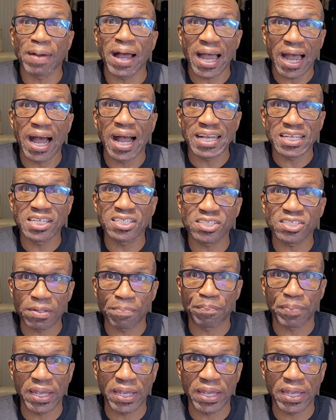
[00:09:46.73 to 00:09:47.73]
is my honest
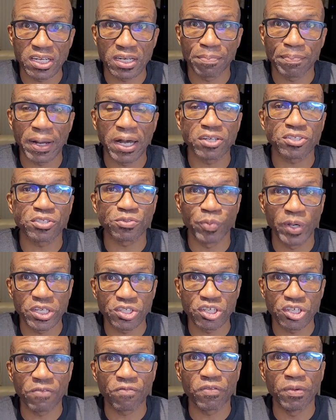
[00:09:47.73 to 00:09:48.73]
opinion about
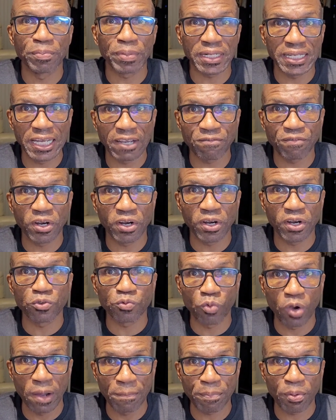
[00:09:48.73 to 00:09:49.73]
switching from
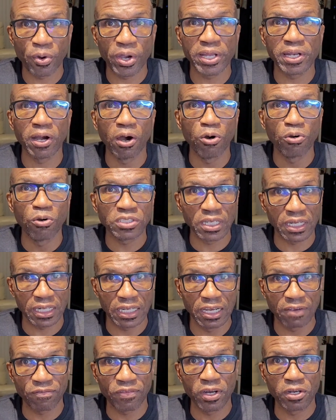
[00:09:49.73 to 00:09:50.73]
ClickFunnels one point oh to
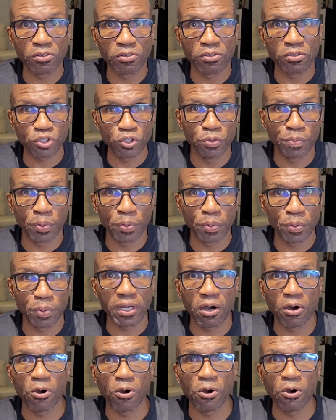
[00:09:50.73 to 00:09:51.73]
ClickFunnels two
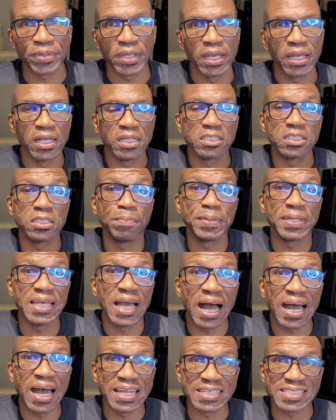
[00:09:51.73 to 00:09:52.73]
point oh? to
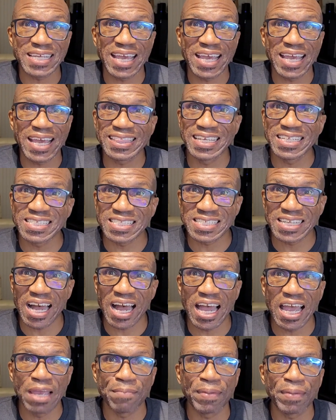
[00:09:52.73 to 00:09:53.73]
be honest, at this
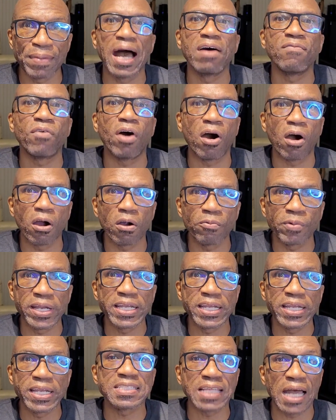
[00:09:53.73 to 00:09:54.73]
time, I've
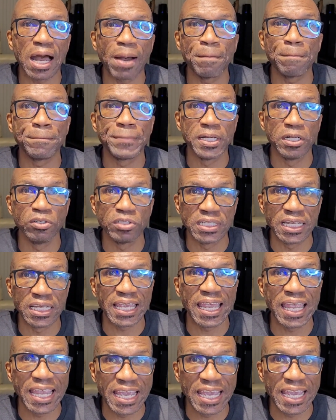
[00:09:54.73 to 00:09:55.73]
already stopped
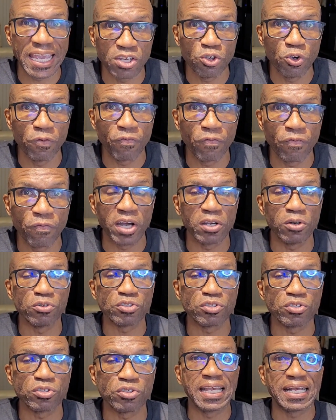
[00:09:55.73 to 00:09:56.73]
building any new
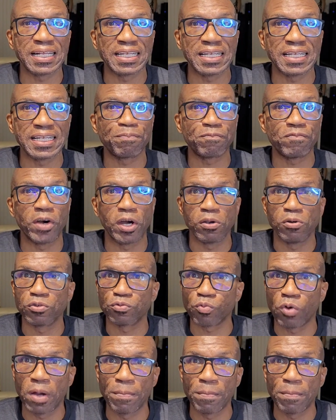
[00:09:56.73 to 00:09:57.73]
funnels in
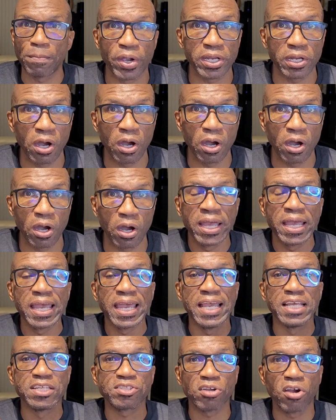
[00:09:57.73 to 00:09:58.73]
ClickFunnels one point oh
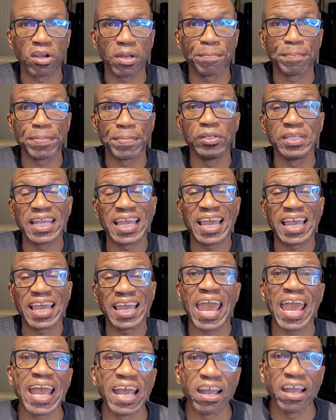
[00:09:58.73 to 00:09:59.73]
and started building
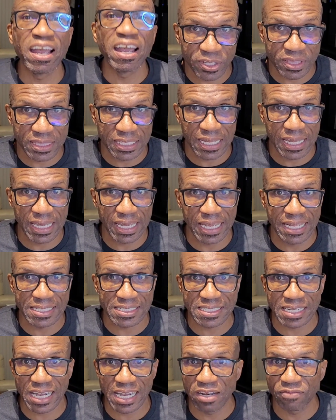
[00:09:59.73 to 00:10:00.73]
everything
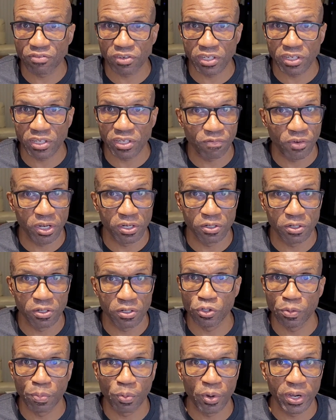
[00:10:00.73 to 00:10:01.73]
inside of
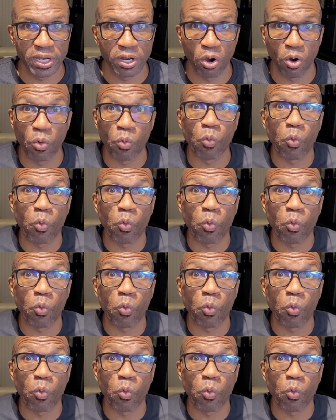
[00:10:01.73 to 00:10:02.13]
ClickFunnels two point oh.